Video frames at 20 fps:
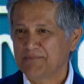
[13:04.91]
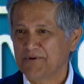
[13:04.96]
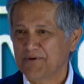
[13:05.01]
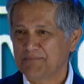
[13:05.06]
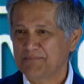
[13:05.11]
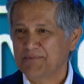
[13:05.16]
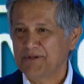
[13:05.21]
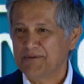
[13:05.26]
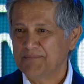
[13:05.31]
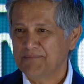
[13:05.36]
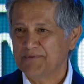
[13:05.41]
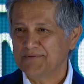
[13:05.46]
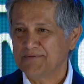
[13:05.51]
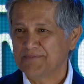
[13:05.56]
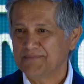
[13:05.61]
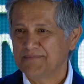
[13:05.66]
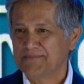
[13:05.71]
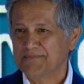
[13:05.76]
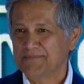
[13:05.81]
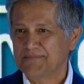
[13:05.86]
our people.
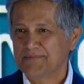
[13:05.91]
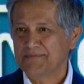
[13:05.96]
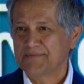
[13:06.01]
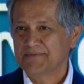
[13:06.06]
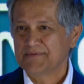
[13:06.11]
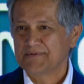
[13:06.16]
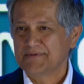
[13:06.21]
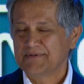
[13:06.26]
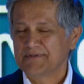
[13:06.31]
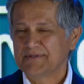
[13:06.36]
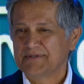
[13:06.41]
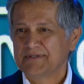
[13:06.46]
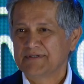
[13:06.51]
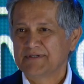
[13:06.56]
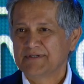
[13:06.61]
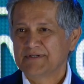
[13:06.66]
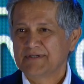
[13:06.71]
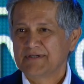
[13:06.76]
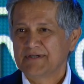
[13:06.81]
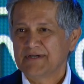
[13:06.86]

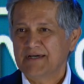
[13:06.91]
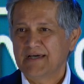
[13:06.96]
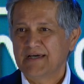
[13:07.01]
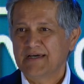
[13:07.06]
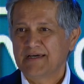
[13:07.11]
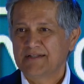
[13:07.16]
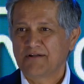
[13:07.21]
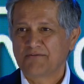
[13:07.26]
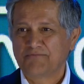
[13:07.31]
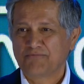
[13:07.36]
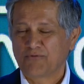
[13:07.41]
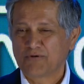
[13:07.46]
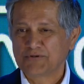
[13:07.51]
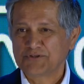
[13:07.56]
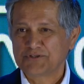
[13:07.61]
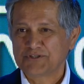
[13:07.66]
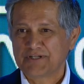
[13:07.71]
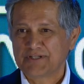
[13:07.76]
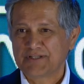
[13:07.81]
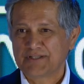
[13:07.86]
And
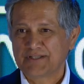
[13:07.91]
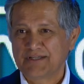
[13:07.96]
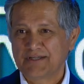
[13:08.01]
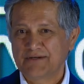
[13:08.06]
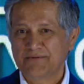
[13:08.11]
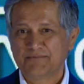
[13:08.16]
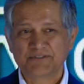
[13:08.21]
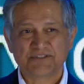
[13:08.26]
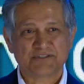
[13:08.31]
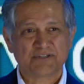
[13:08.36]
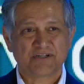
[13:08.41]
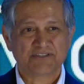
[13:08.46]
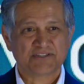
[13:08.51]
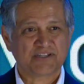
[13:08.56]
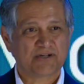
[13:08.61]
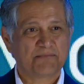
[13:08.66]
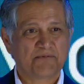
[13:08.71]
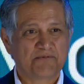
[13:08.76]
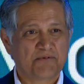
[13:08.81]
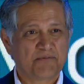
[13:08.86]
unfortunately, we saw
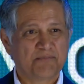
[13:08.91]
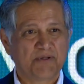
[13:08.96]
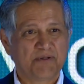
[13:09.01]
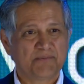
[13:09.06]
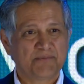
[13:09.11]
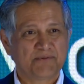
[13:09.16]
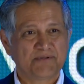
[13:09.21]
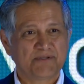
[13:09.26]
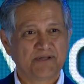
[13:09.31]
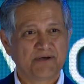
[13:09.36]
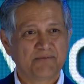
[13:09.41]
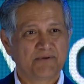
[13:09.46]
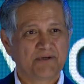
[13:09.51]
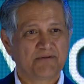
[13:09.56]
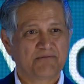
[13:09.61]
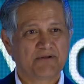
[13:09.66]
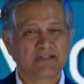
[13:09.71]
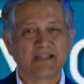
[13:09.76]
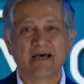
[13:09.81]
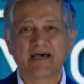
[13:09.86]
some of the people that we
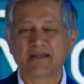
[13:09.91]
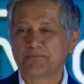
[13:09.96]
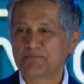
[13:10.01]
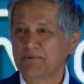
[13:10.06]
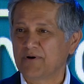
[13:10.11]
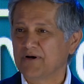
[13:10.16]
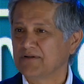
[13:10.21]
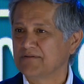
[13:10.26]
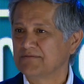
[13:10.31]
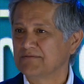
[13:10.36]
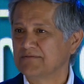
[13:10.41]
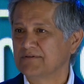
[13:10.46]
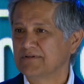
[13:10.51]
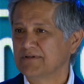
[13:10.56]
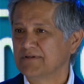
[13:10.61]
relied upon